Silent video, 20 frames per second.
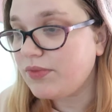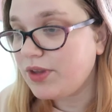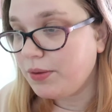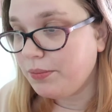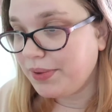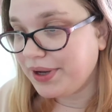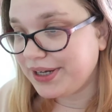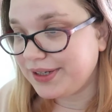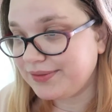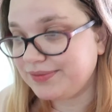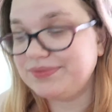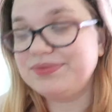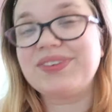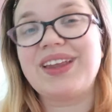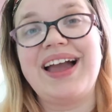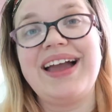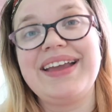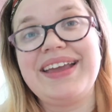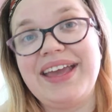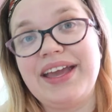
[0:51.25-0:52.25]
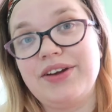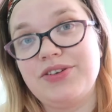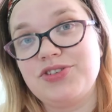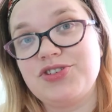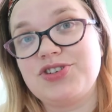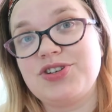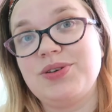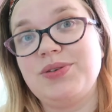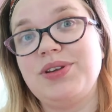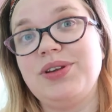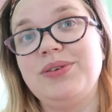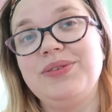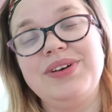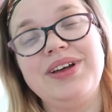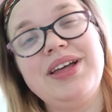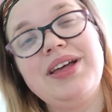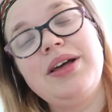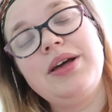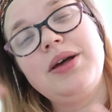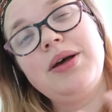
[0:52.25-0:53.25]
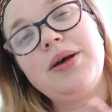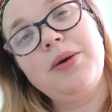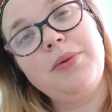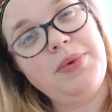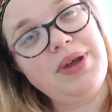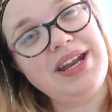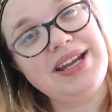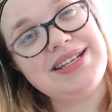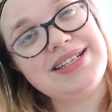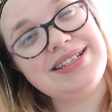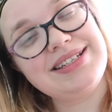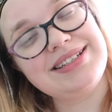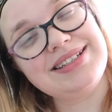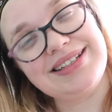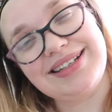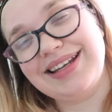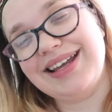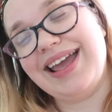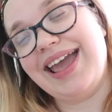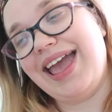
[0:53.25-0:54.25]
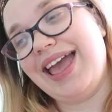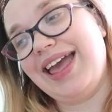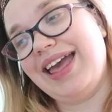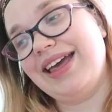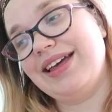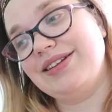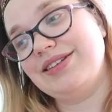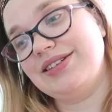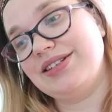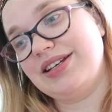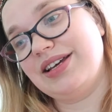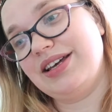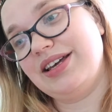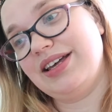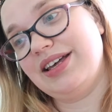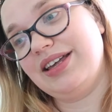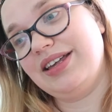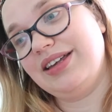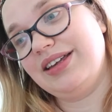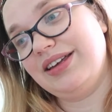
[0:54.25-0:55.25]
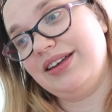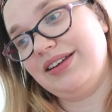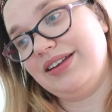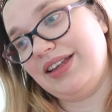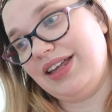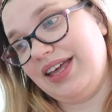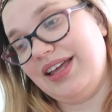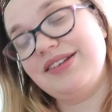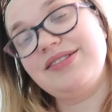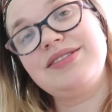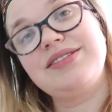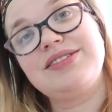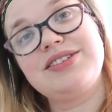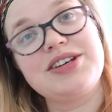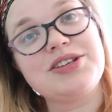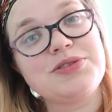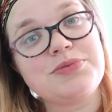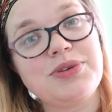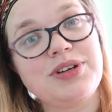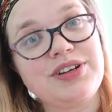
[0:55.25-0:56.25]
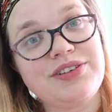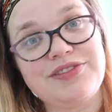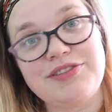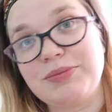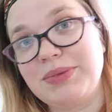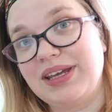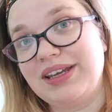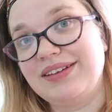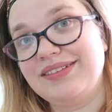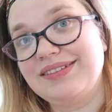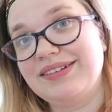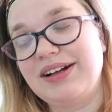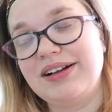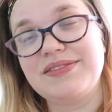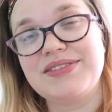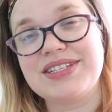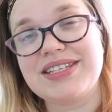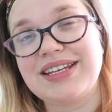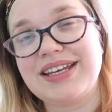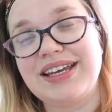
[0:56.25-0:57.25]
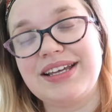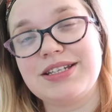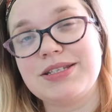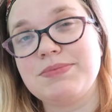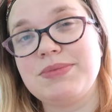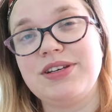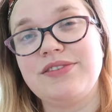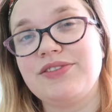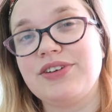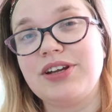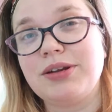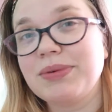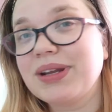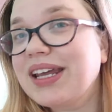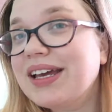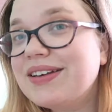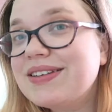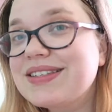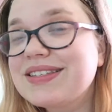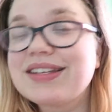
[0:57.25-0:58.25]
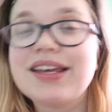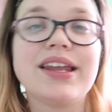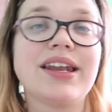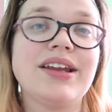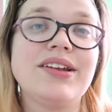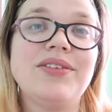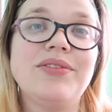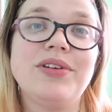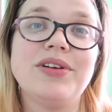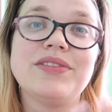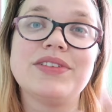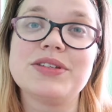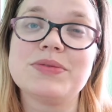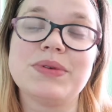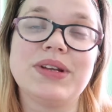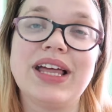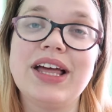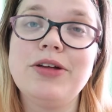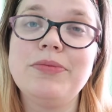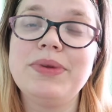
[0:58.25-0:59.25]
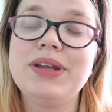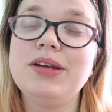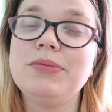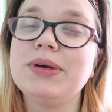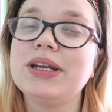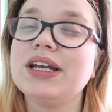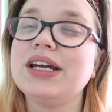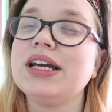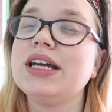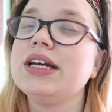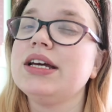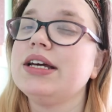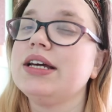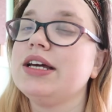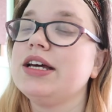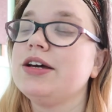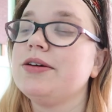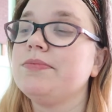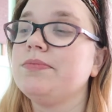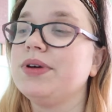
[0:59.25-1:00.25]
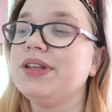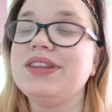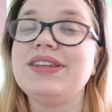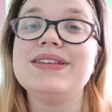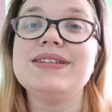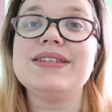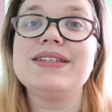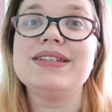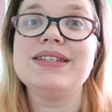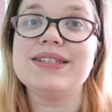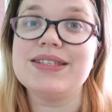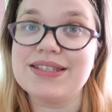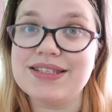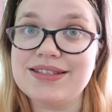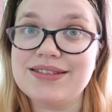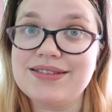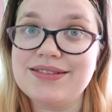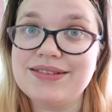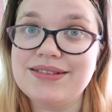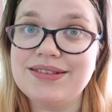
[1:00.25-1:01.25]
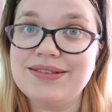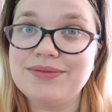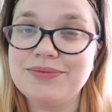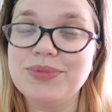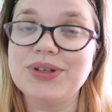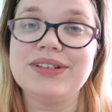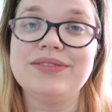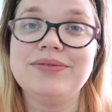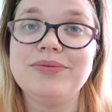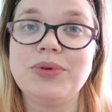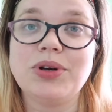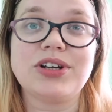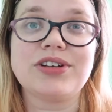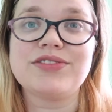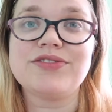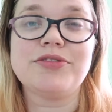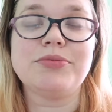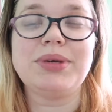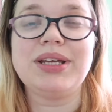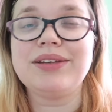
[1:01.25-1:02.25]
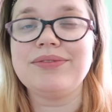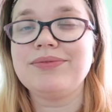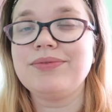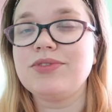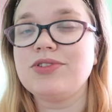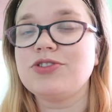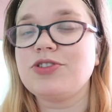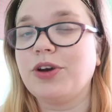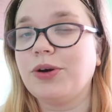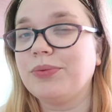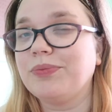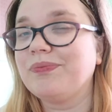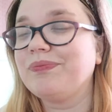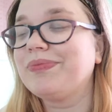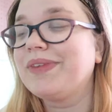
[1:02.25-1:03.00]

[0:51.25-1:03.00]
but I can show you what I did, and it does work for me. Obviously I can't speak for anybody else, and I don't know if this will help anybody, but this is what works for me. So I'm